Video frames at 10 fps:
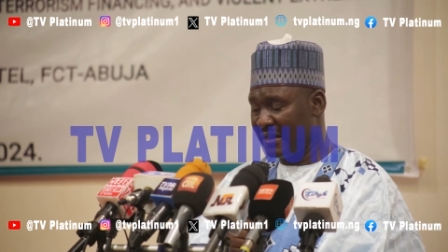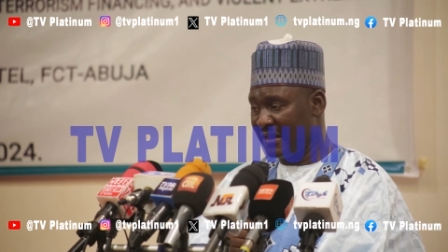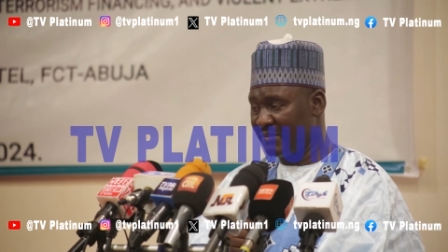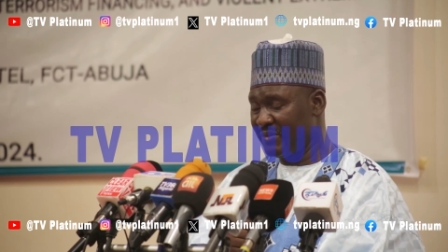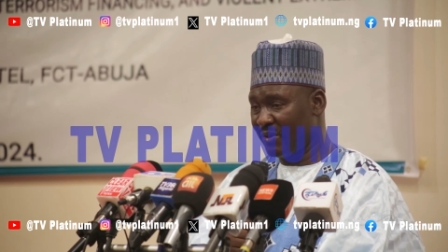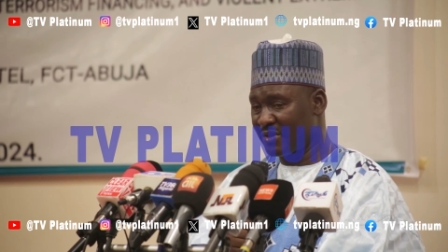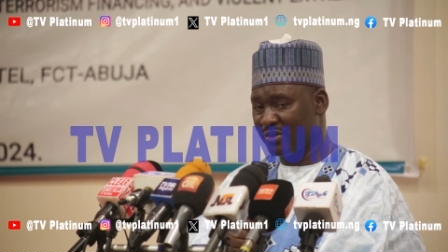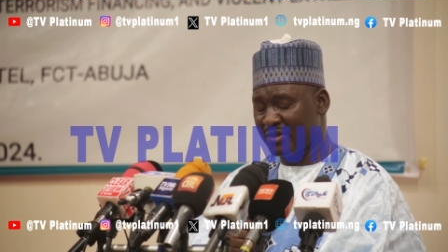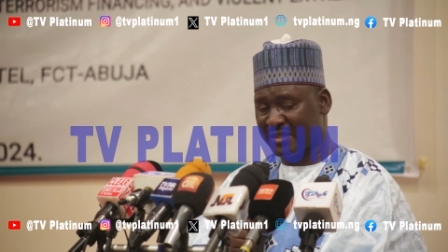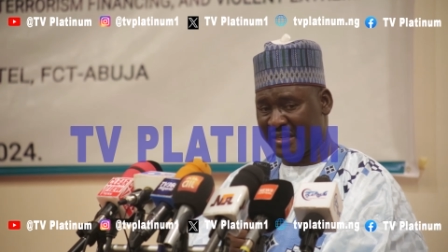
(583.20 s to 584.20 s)
Let me
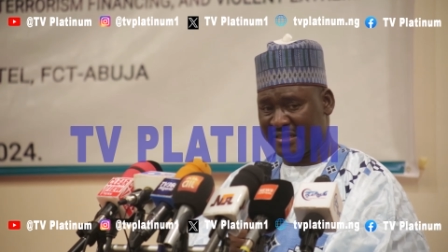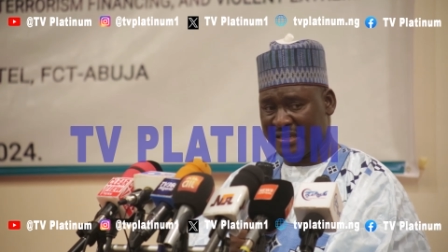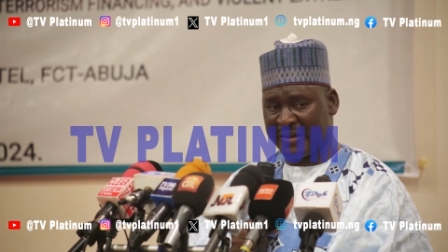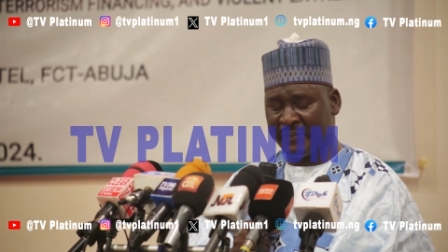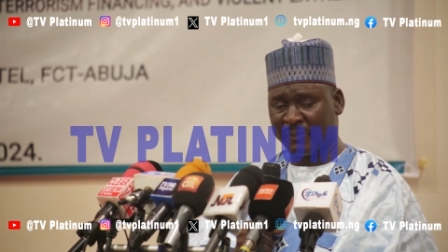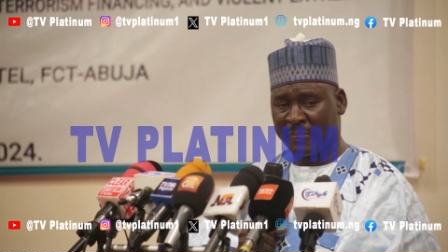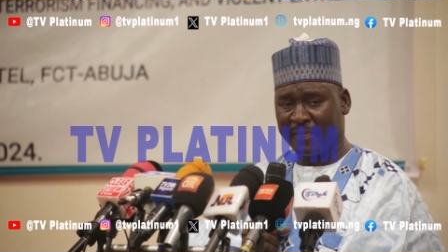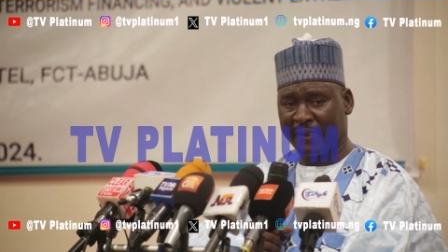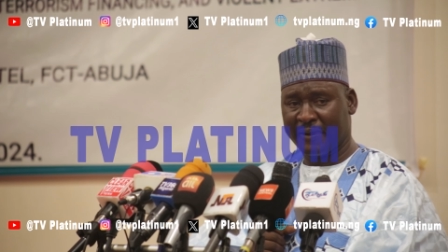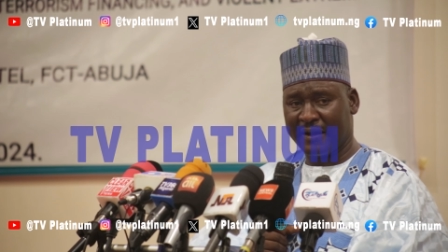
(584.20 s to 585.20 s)
also stress here,
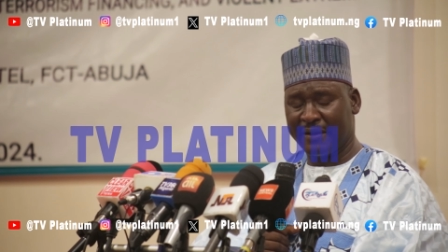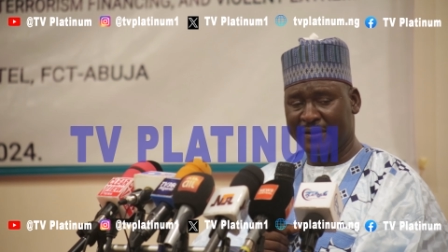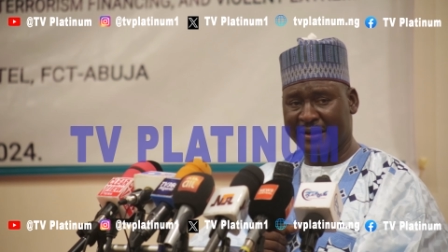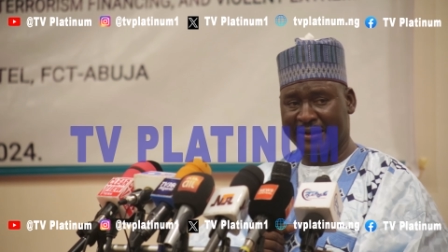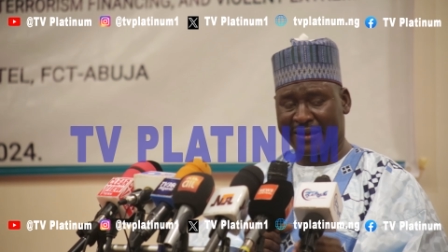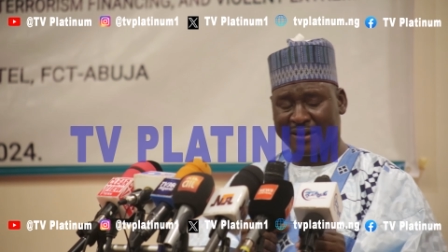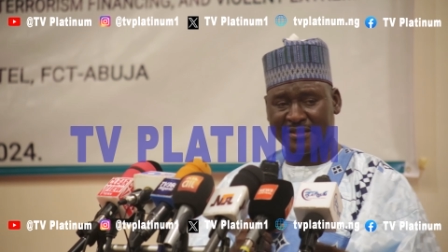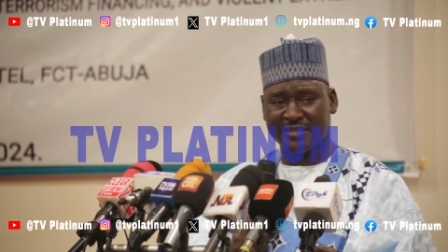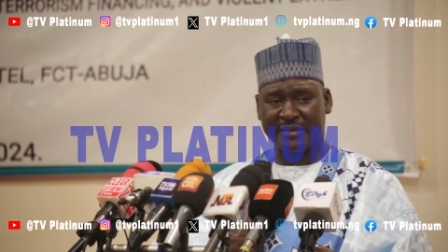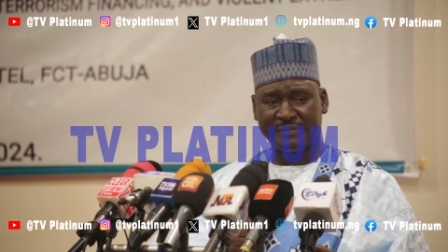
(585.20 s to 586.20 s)
our
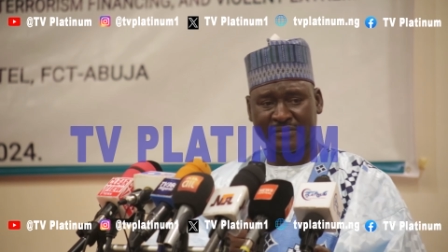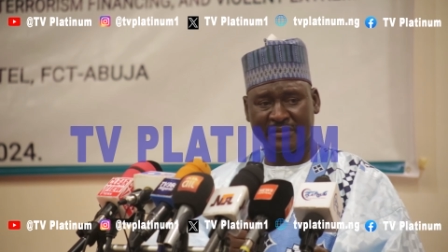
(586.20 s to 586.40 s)
custom